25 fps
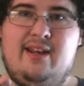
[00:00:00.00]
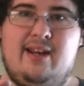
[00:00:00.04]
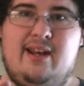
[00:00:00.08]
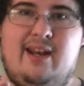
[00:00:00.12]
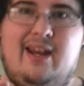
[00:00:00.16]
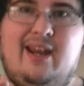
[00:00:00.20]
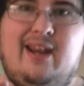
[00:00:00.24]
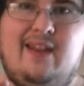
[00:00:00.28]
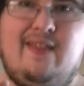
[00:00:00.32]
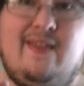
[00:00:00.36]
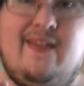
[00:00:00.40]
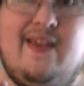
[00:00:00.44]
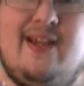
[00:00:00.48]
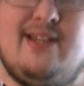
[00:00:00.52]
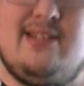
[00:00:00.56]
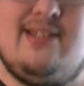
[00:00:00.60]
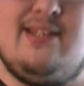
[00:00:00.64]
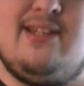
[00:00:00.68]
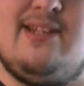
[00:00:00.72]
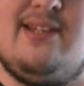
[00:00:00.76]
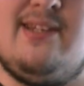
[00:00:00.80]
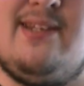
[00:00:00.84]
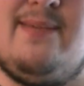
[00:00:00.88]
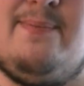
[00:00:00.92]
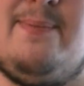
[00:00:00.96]
And this
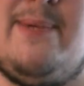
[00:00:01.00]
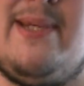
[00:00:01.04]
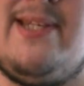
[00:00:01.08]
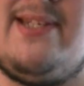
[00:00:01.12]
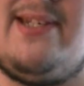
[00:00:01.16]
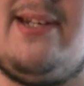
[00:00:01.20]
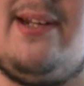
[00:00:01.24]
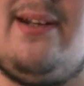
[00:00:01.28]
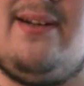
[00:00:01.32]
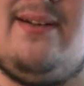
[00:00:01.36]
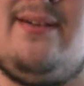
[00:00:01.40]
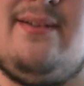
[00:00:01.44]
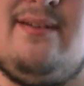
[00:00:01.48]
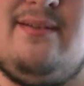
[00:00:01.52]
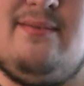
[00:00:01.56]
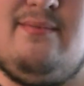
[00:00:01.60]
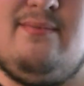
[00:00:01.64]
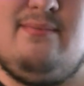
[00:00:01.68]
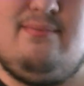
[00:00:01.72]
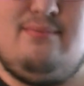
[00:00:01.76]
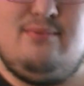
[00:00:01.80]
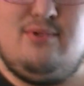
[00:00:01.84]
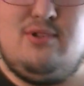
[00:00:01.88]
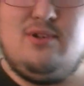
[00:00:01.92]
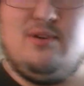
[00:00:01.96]
is the piston.
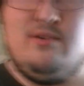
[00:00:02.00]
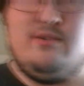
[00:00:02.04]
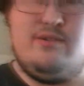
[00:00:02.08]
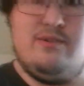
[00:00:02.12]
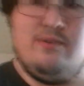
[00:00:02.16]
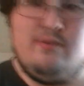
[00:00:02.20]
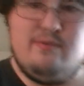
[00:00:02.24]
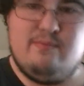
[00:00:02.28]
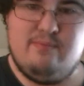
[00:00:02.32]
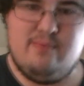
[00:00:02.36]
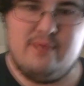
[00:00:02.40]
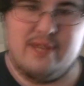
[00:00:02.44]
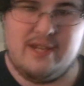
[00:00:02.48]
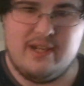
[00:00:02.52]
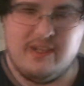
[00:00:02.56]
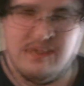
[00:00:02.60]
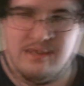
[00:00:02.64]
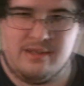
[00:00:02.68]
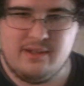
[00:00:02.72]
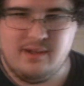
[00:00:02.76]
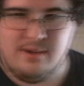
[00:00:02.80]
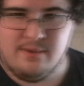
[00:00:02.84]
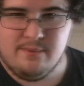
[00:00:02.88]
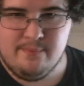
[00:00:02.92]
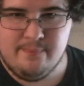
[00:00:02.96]
Showed you a second
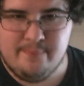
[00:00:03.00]
ago.